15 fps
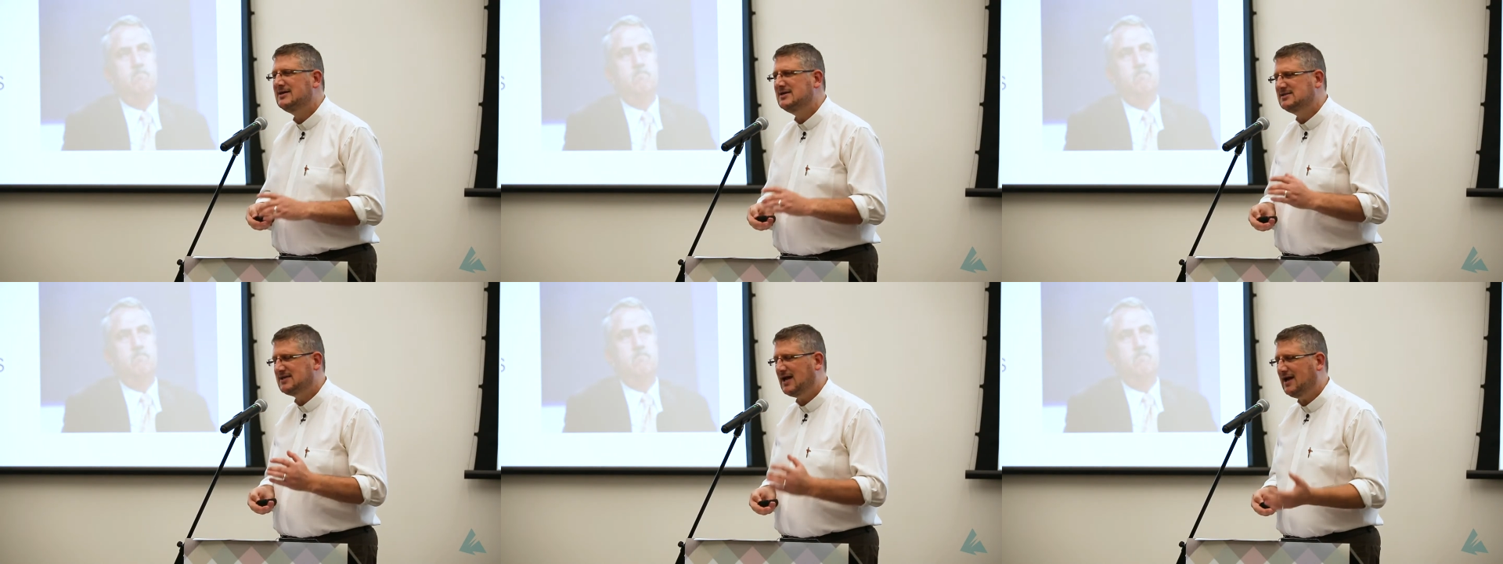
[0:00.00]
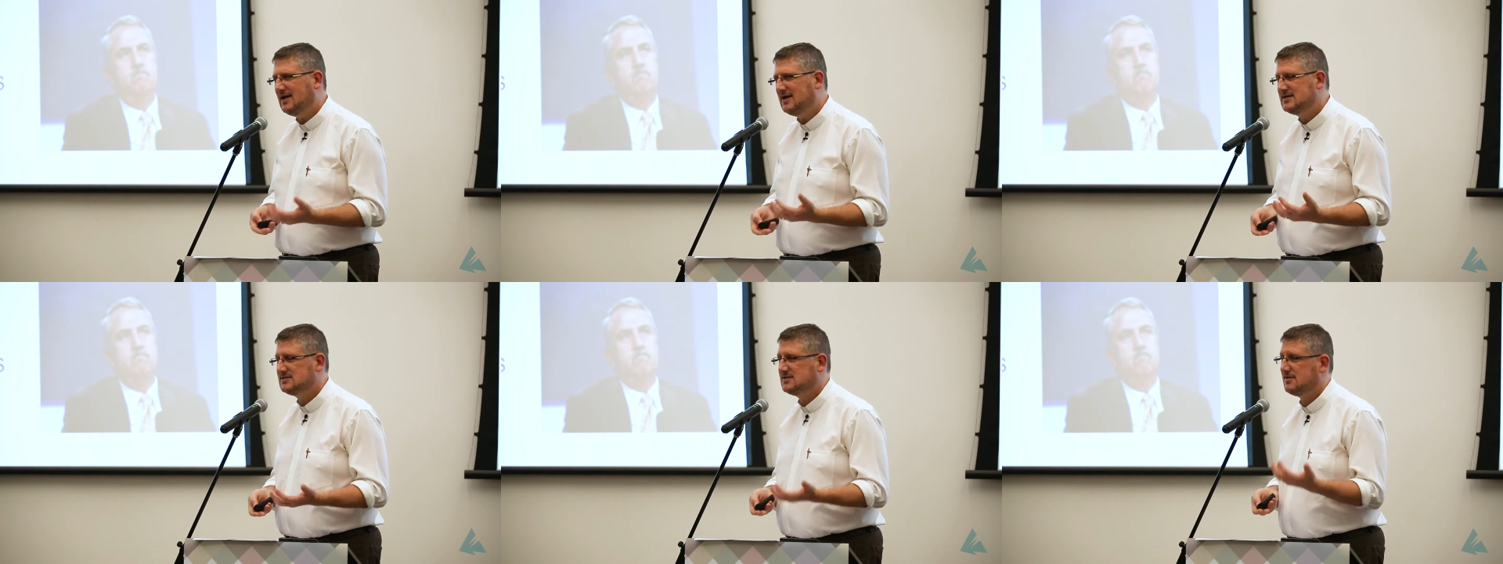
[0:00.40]

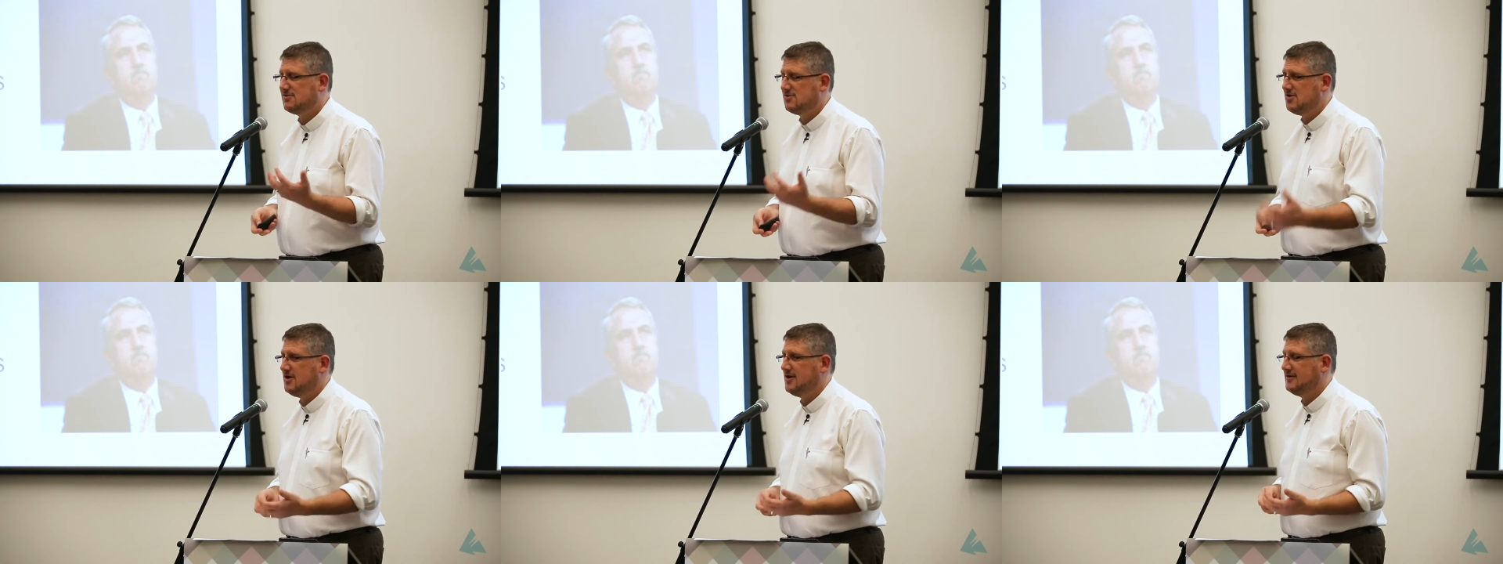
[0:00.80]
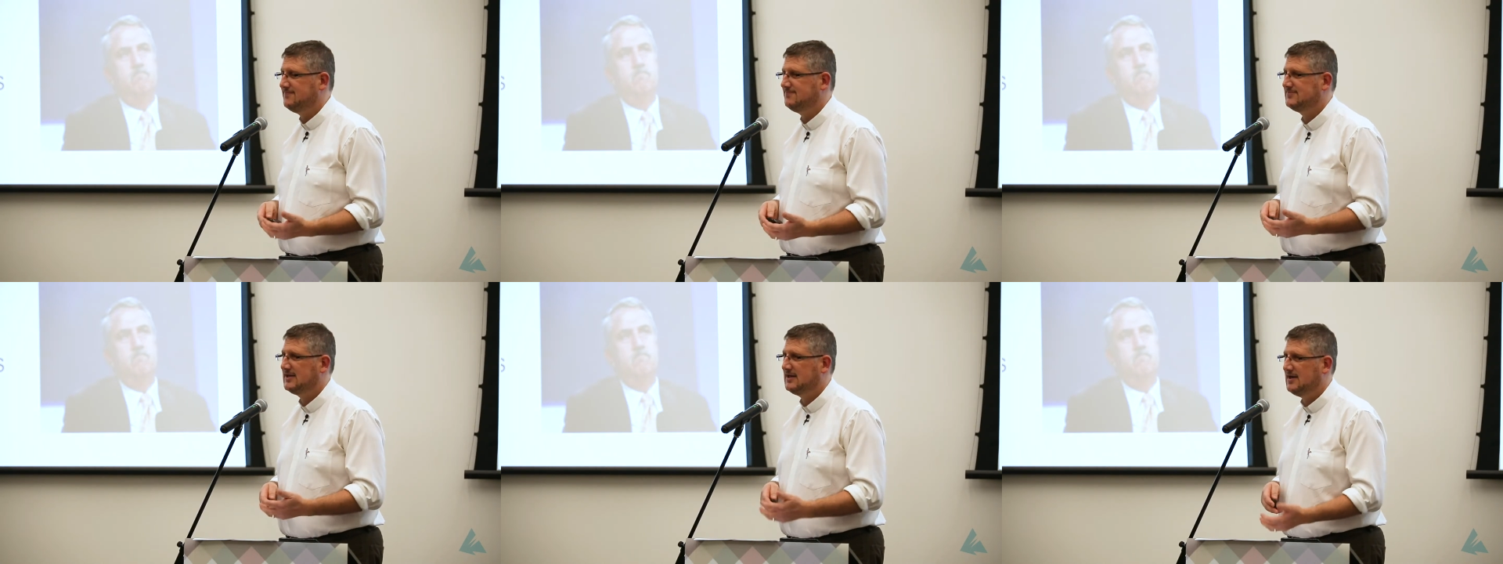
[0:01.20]
Taylor has a third,
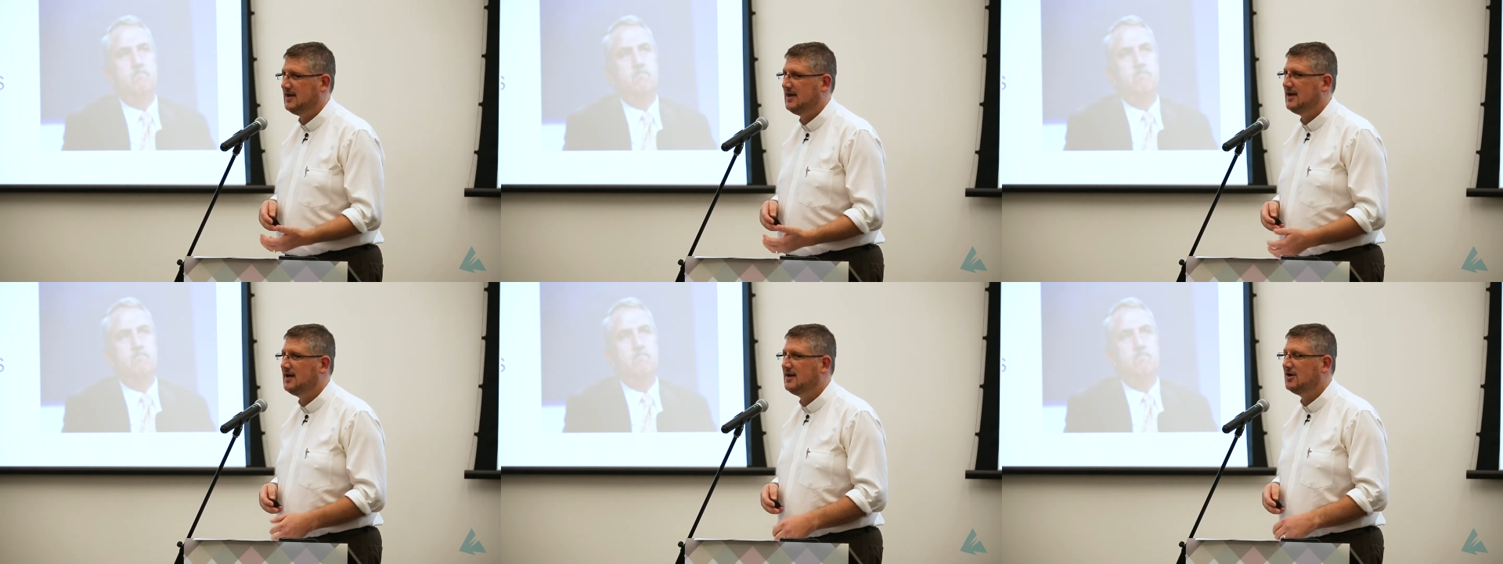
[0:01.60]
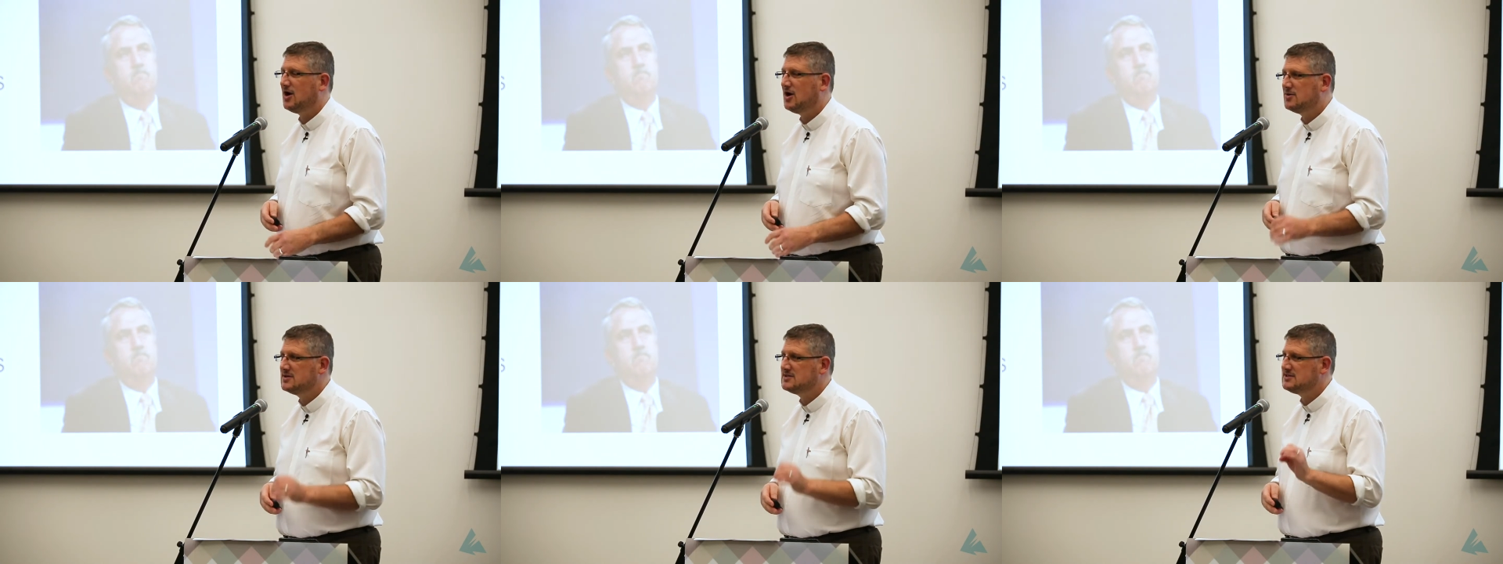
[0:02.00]
and I
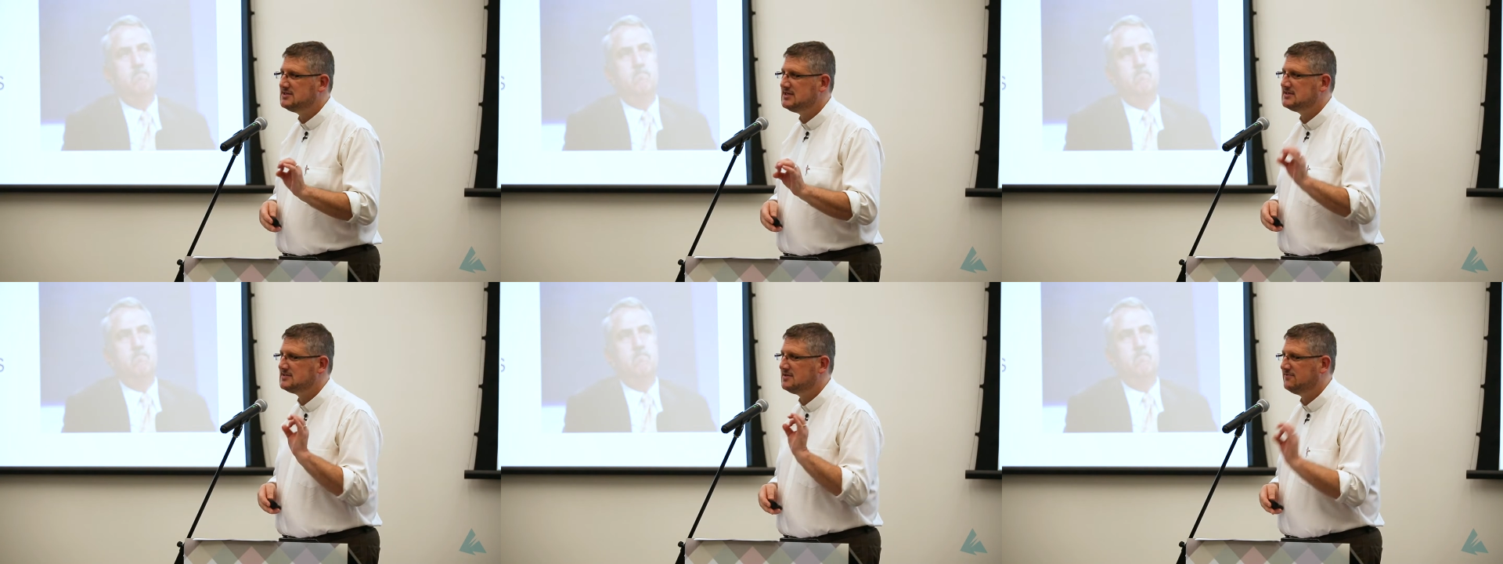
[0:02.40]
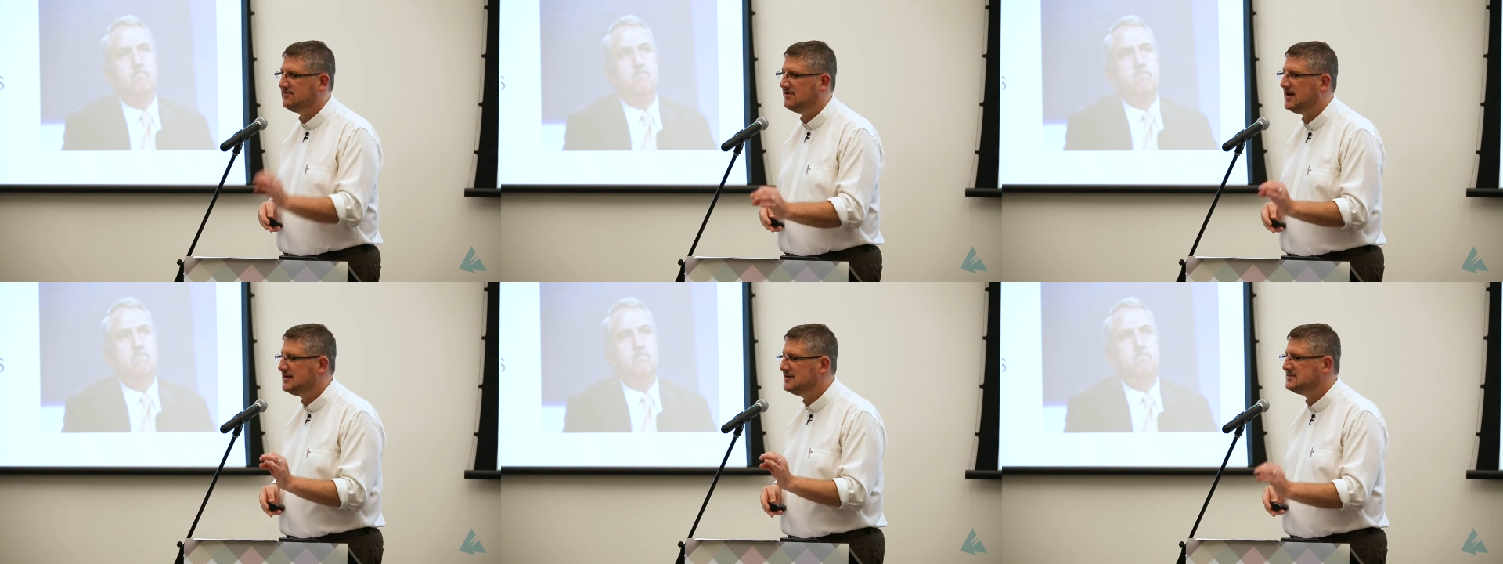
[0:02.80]
want to suggest that
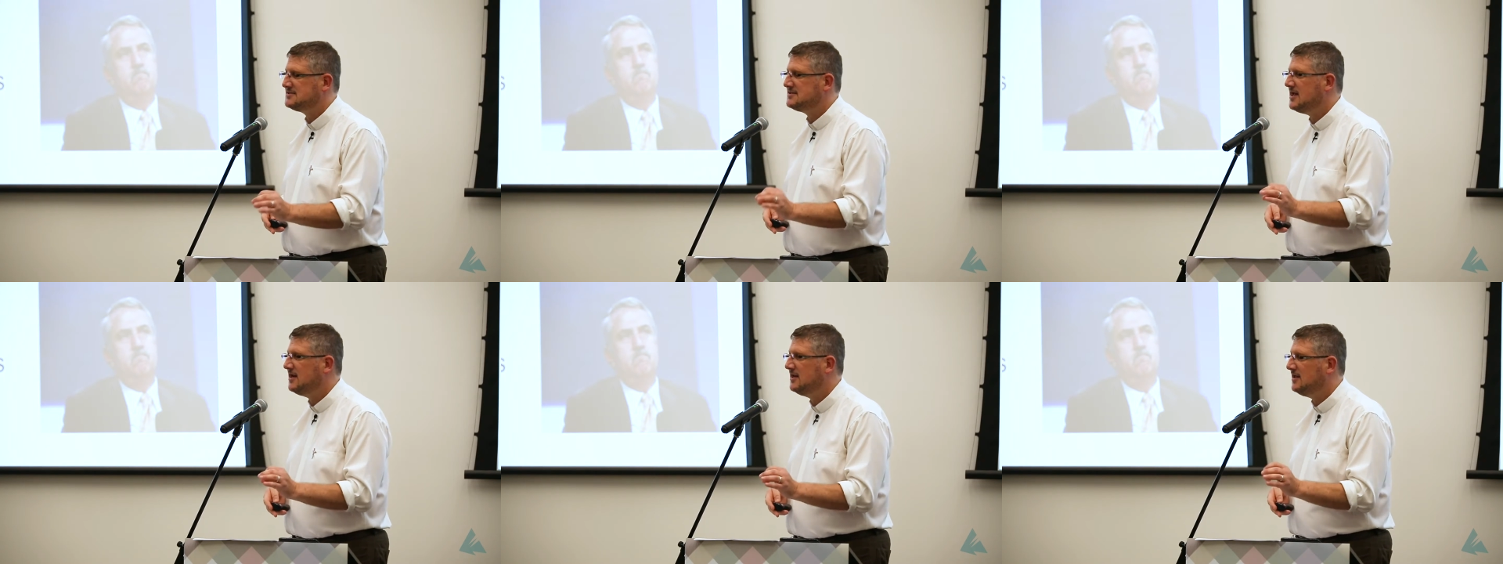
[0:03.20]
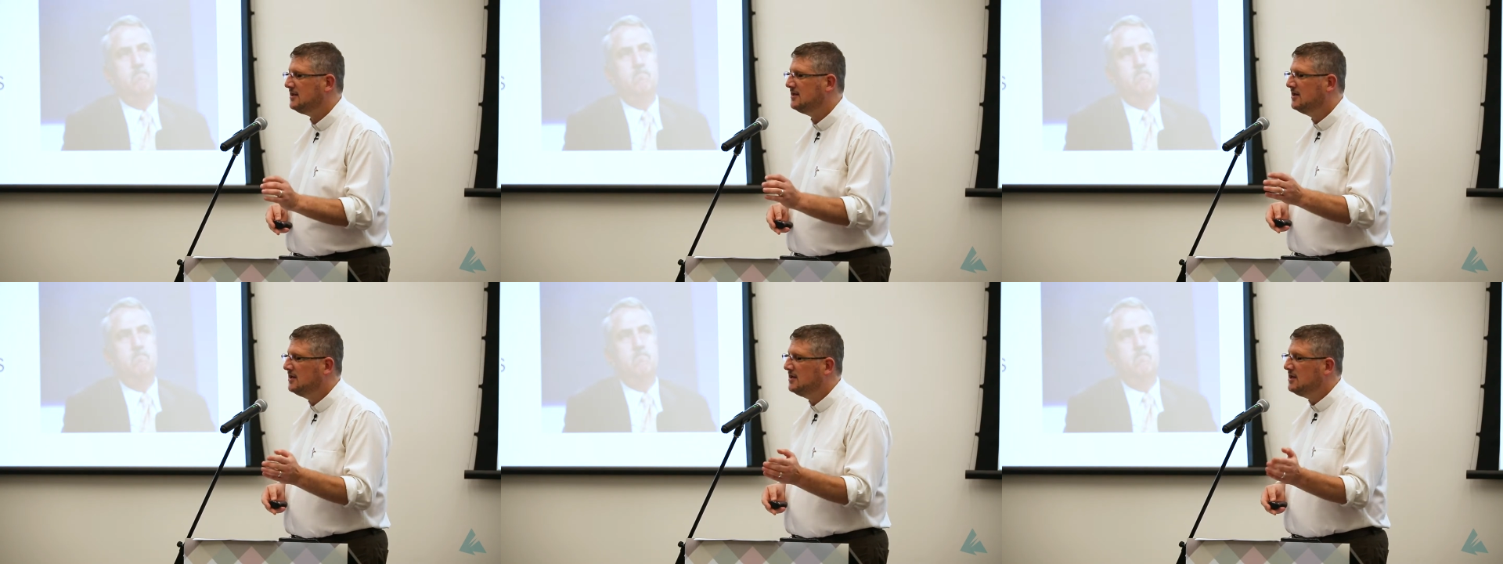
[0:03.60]
for understanding